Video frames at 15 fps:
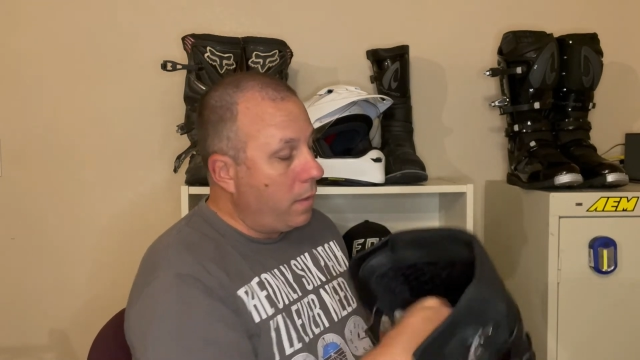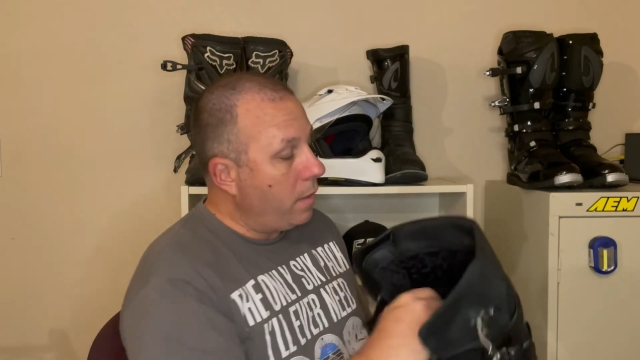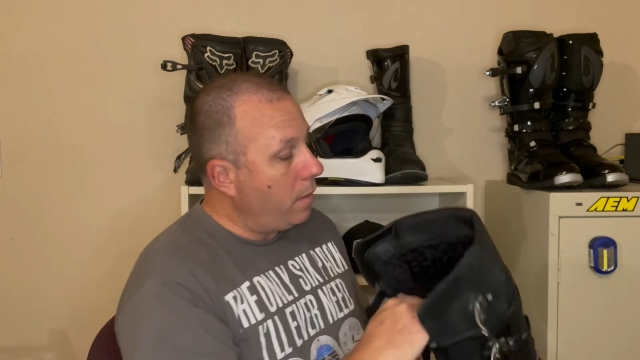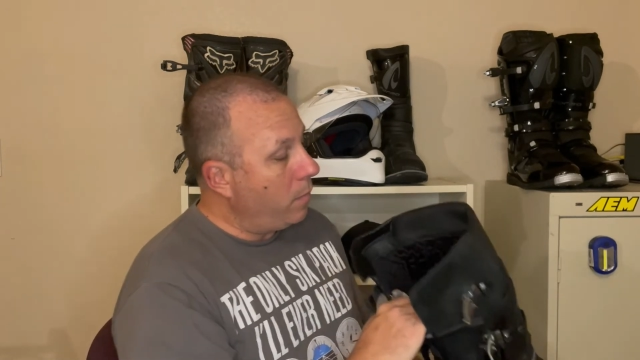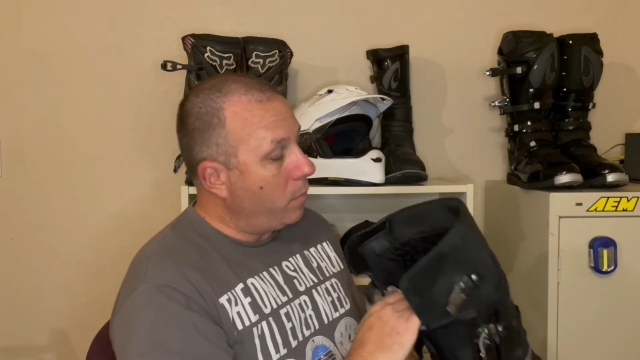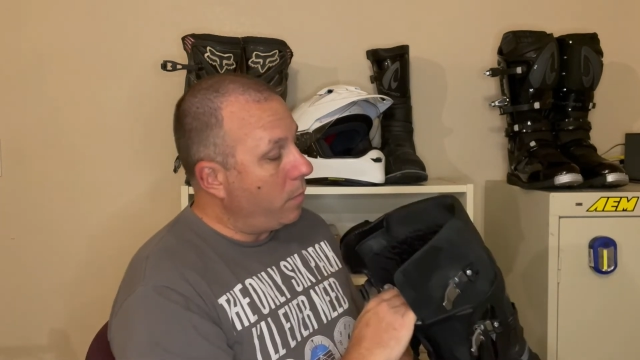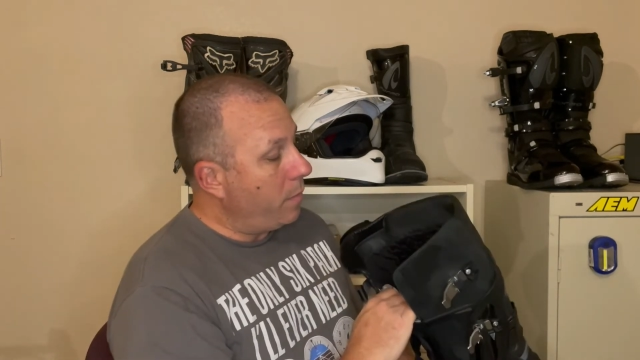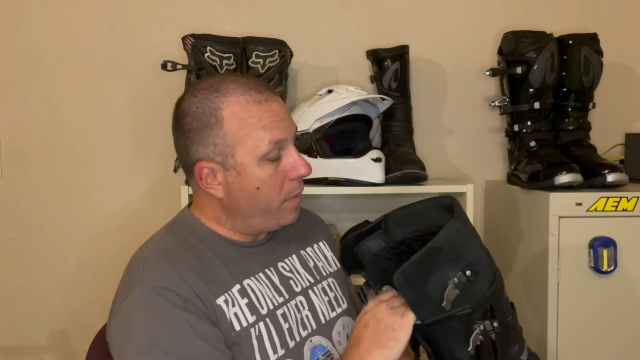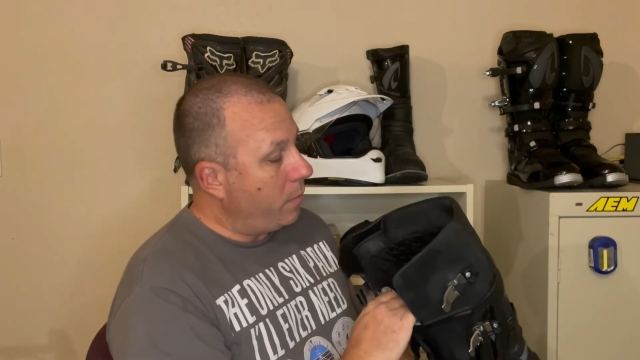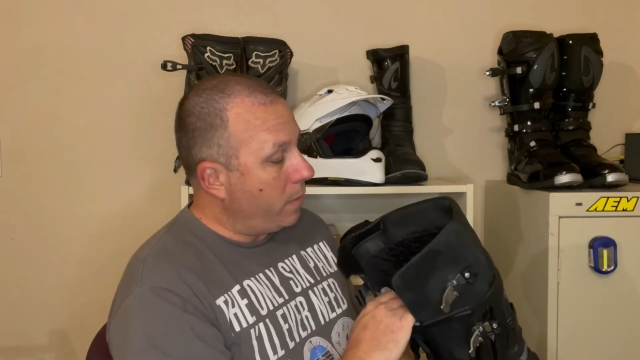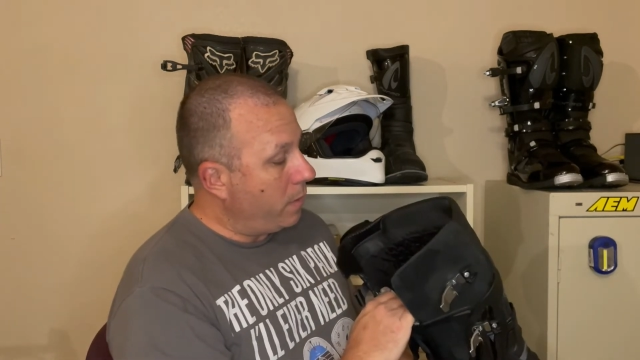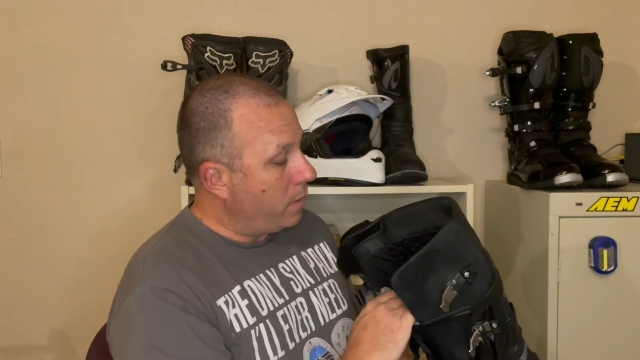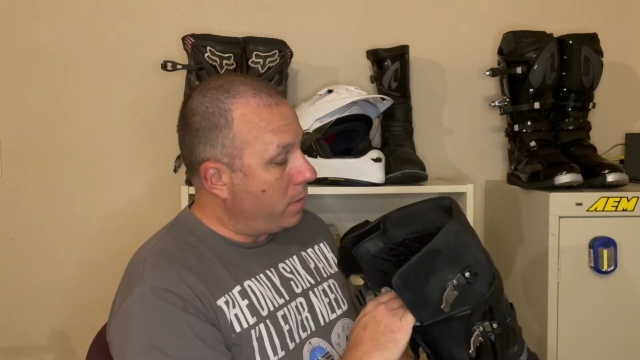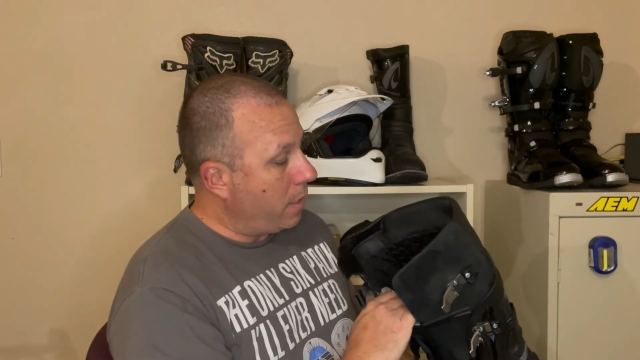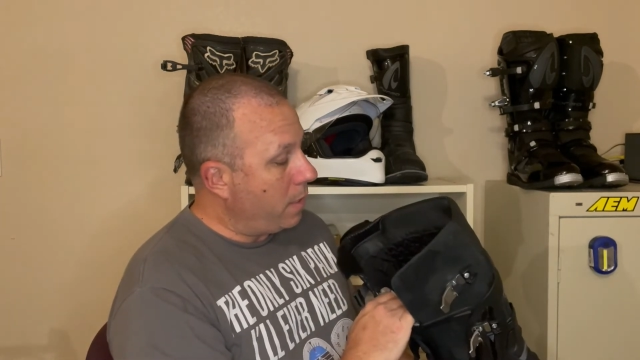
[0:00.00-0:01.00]
it will be
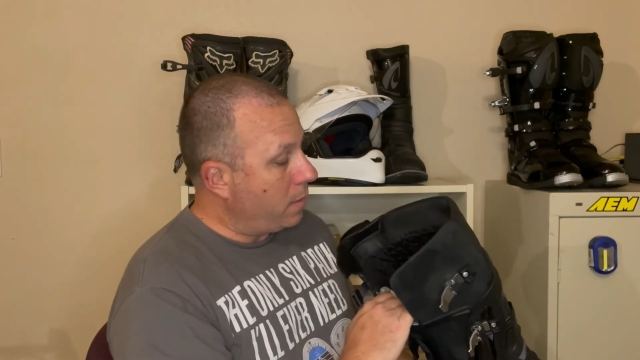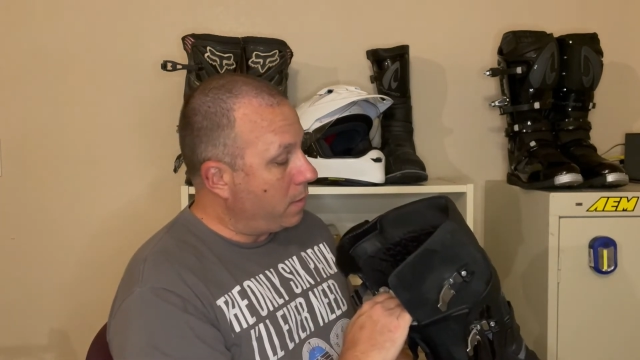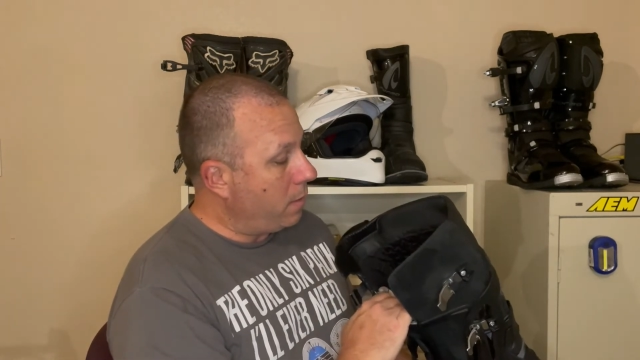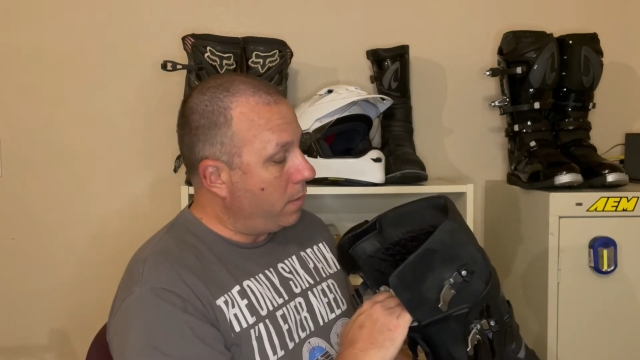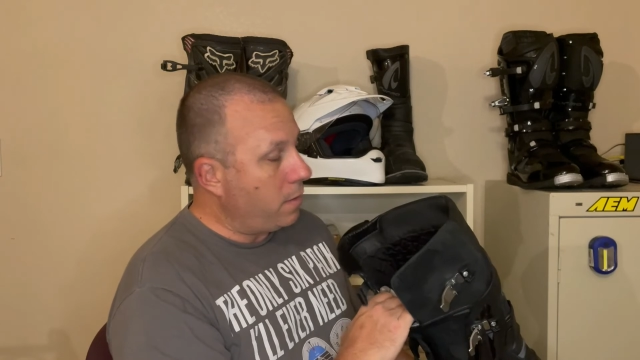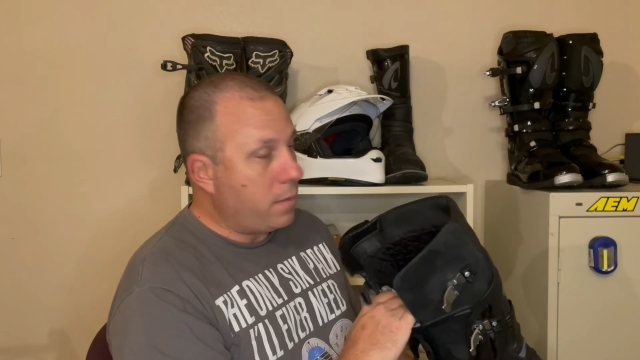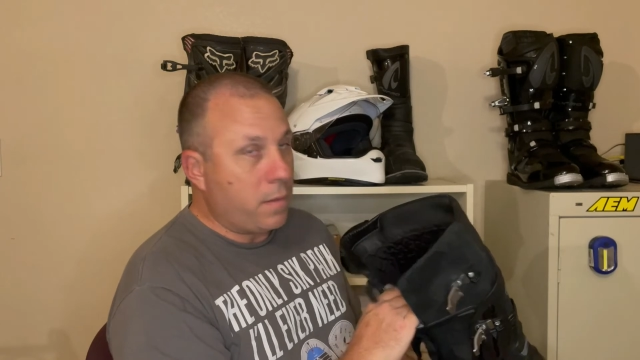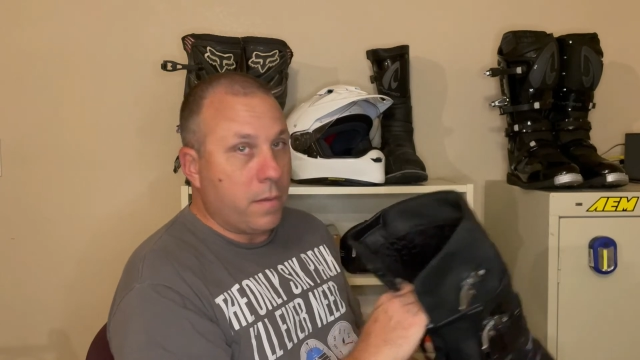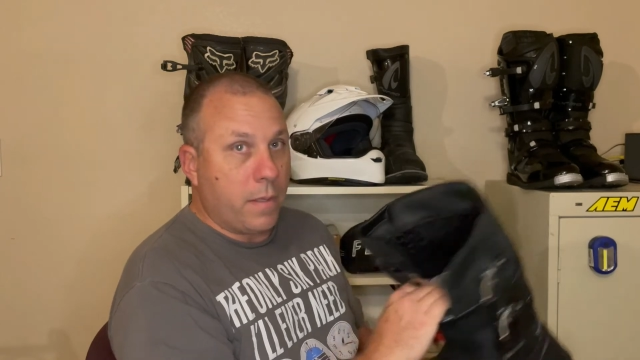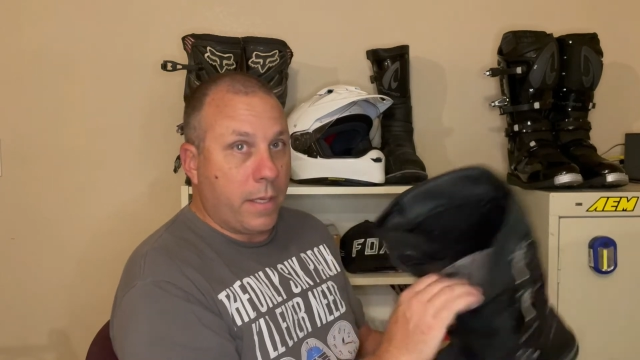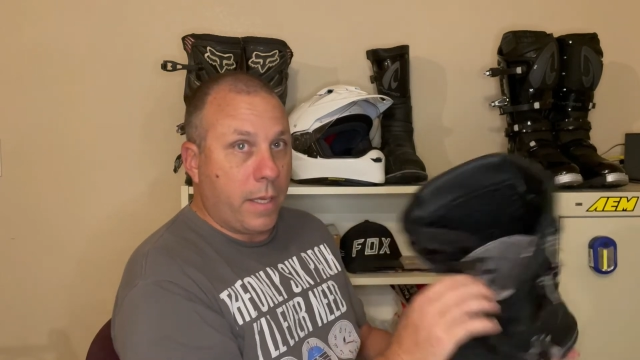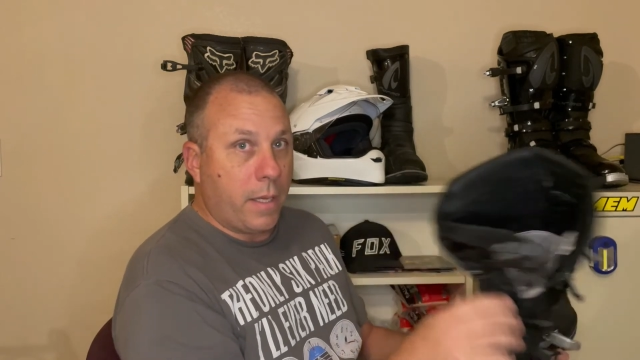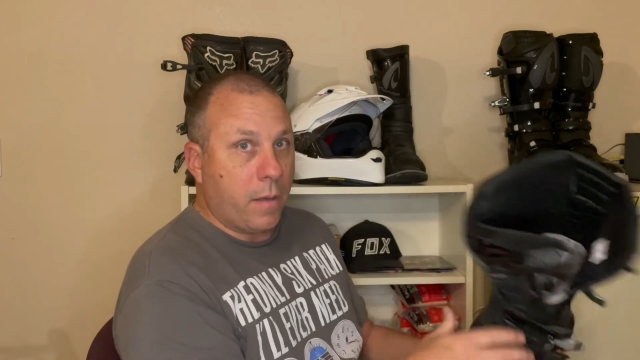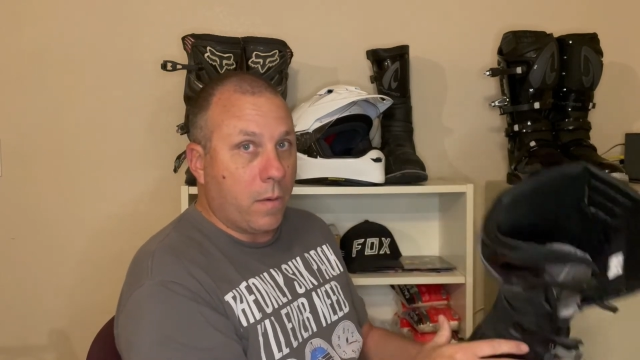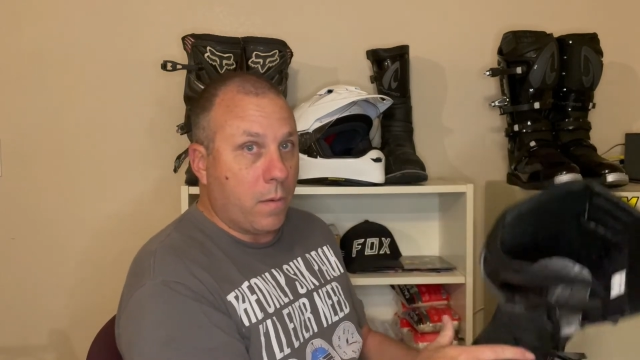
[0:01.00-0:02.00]
recessed into the
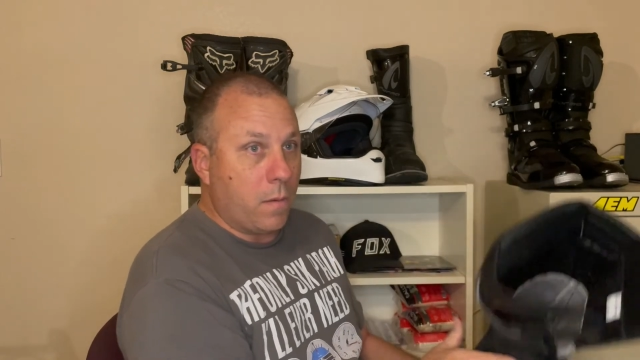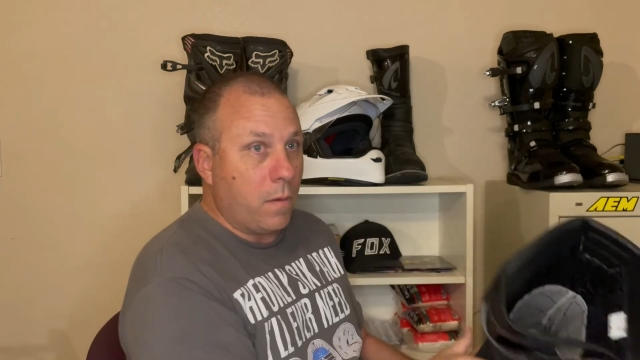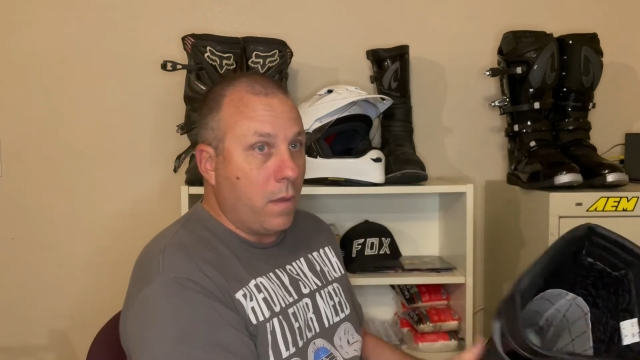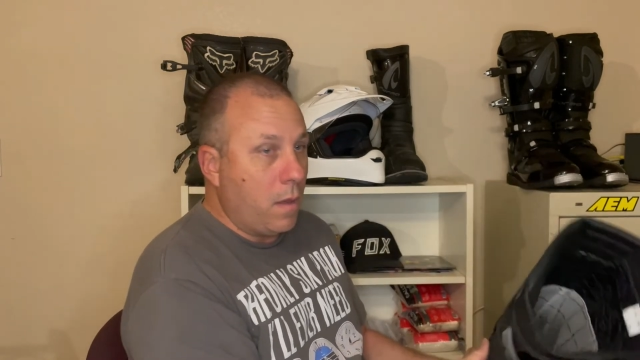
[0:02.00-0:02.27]
heel